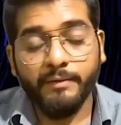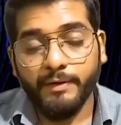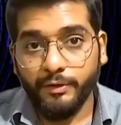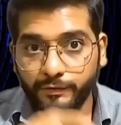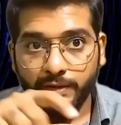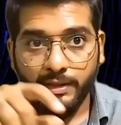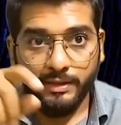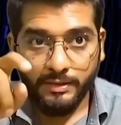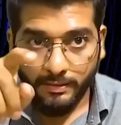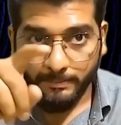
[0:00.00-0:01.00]
When you
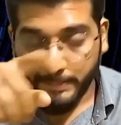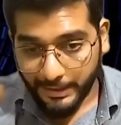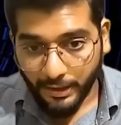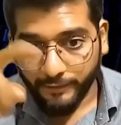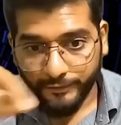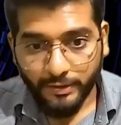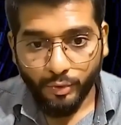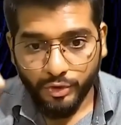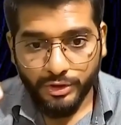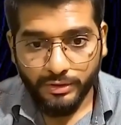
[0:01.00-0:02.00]
see in the middle of the
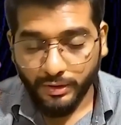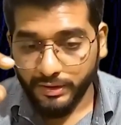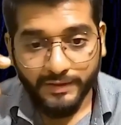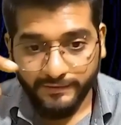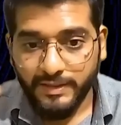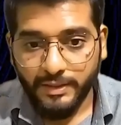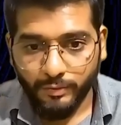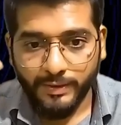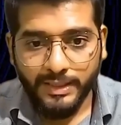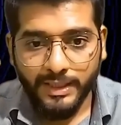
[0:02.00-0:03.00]
ocean or the sea
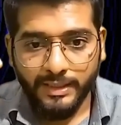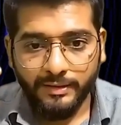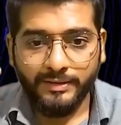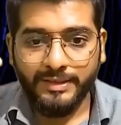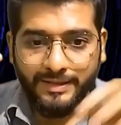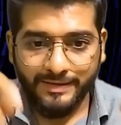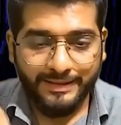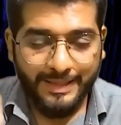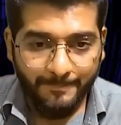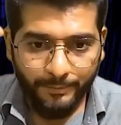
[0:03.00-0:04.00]
over there, there is a
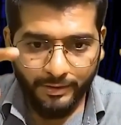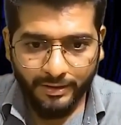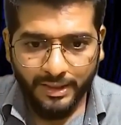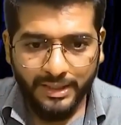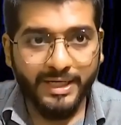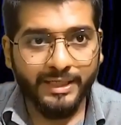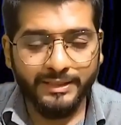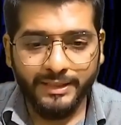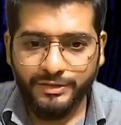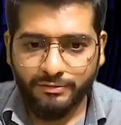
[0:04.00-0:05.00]
temporarily
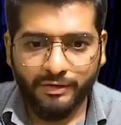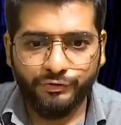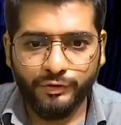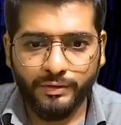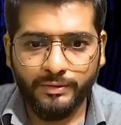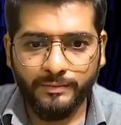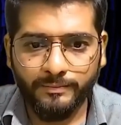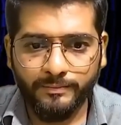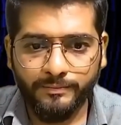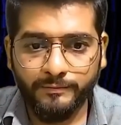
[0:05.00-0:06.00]
erected structure
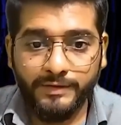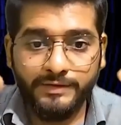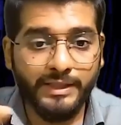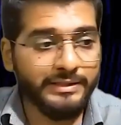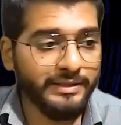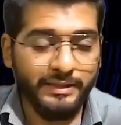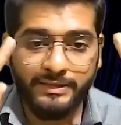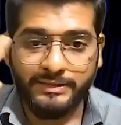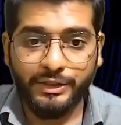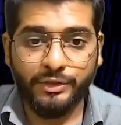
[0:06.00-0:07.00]
which gets
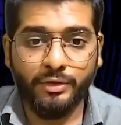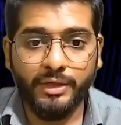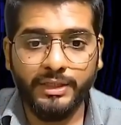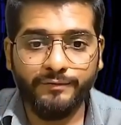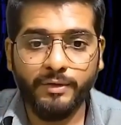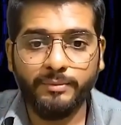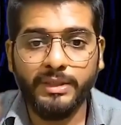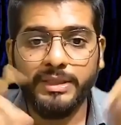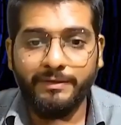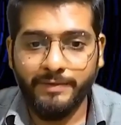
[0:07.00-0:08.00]
the security from
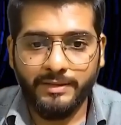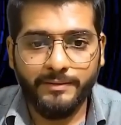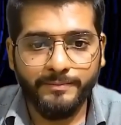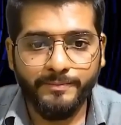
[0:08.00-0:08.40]
the Navy.